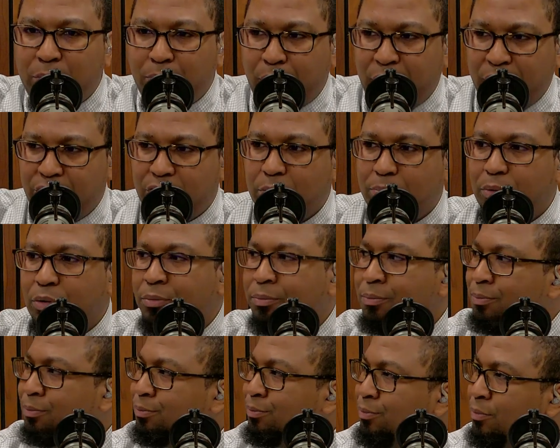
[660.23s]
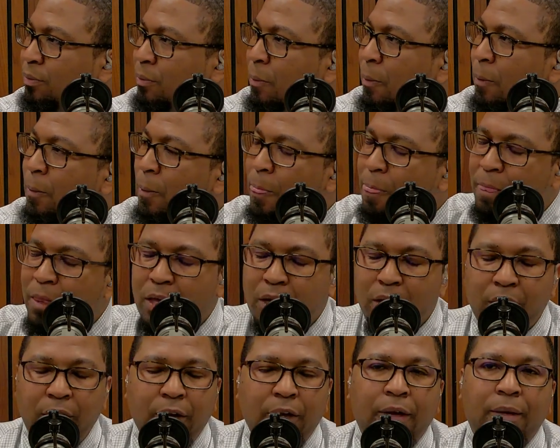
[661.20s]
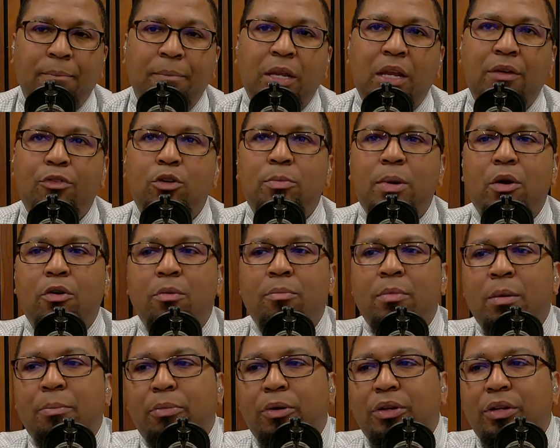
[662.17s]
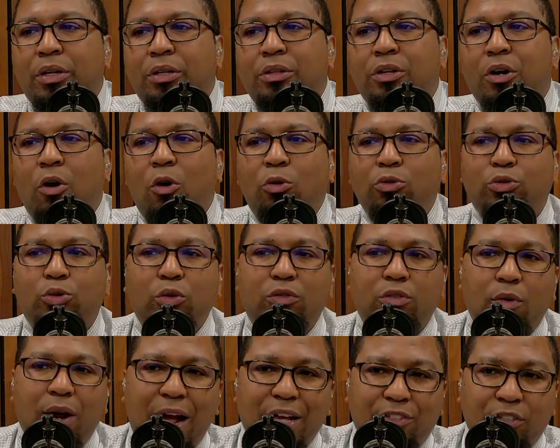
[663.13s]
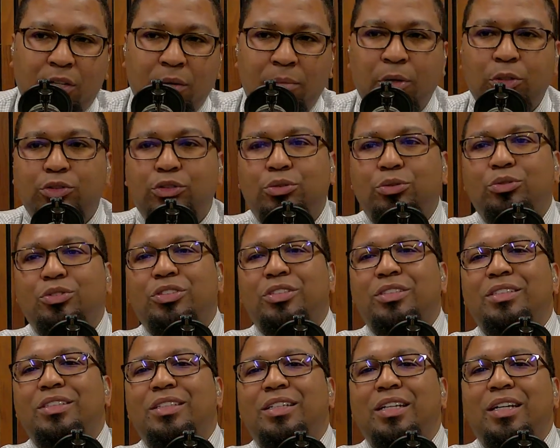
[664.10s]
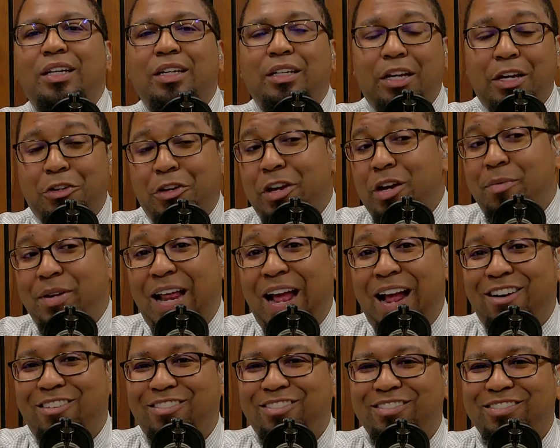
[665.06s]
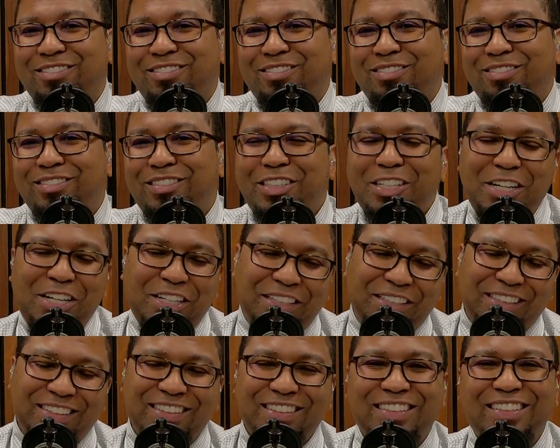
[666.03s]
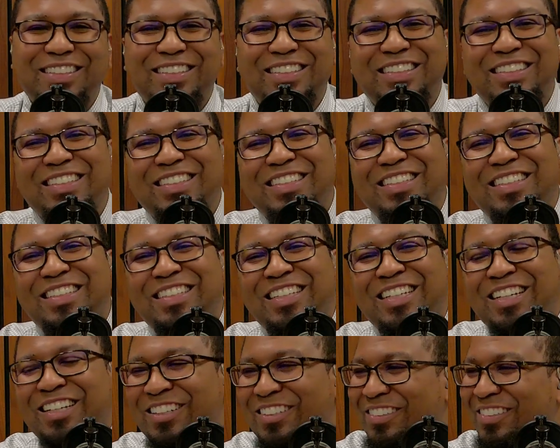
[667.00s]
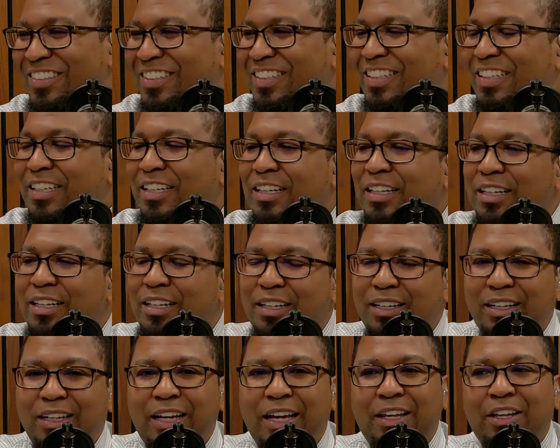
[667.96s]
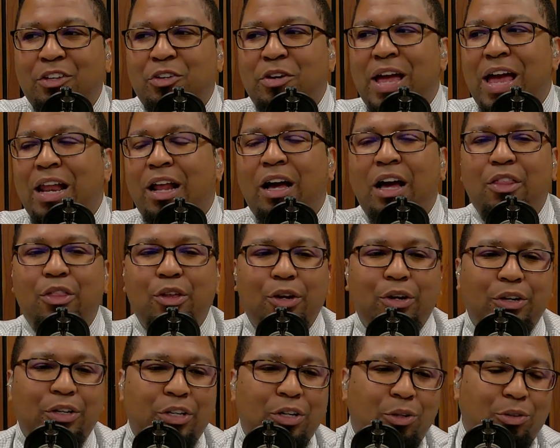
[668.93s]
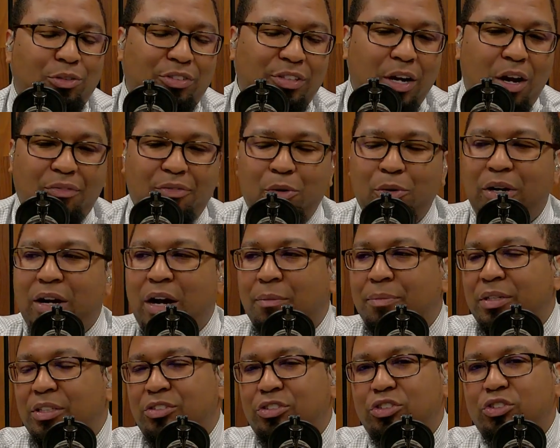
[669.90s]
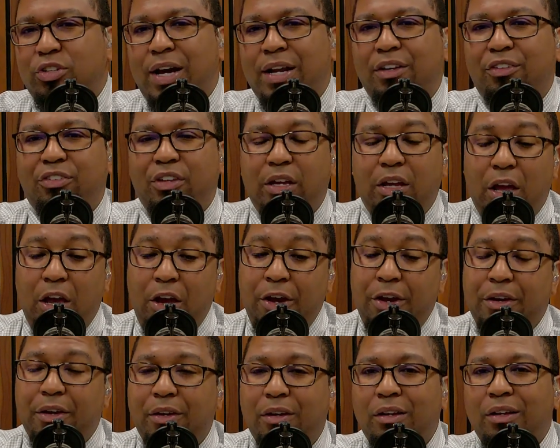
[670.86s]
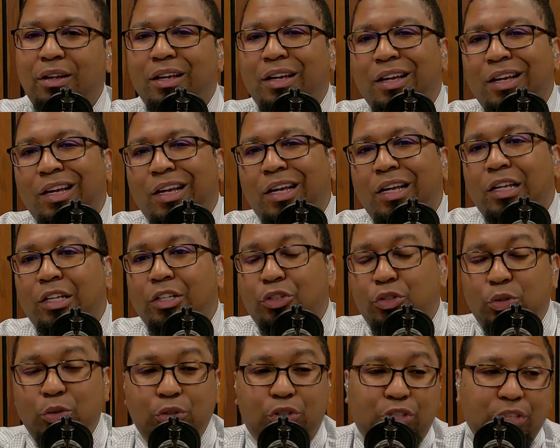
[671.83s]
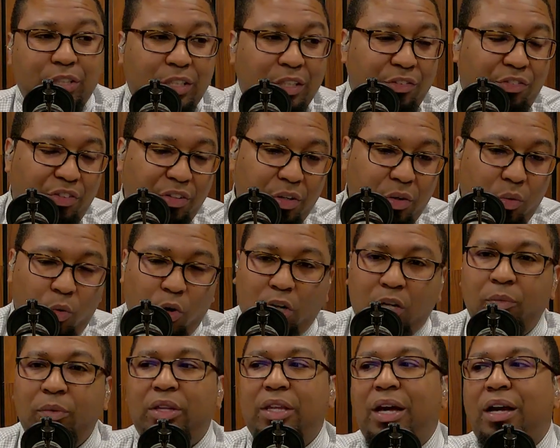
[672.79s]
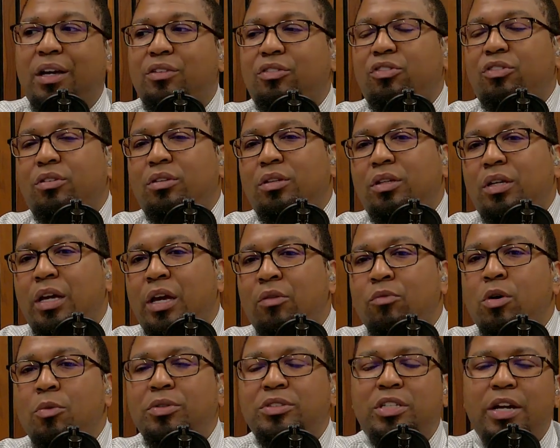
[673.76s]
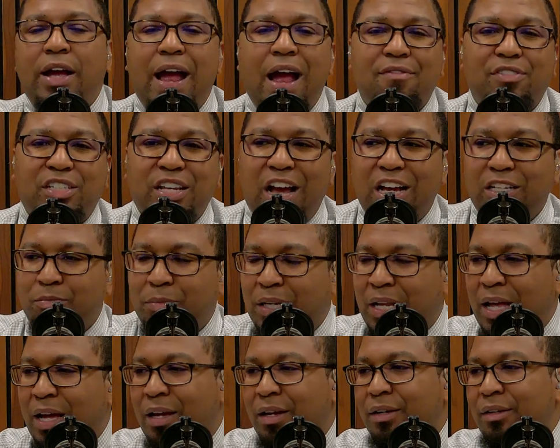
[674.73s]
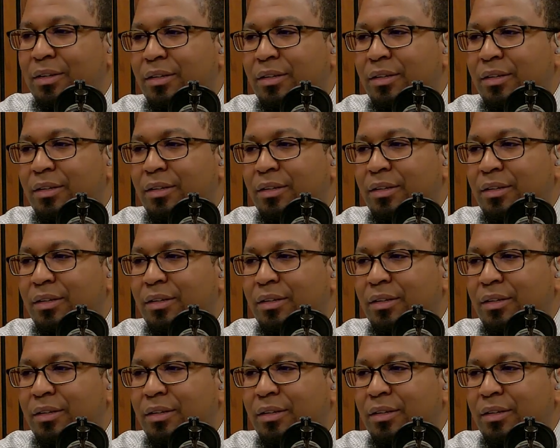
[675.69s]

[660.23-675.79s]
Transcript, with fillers: principle. Many of you may remember the, the old school Verizon commercials. Can you hear me now? Good you know and then you had other, you know, cell phone companies trying to say, hey, you should consider working with us. And what was their advertisement line?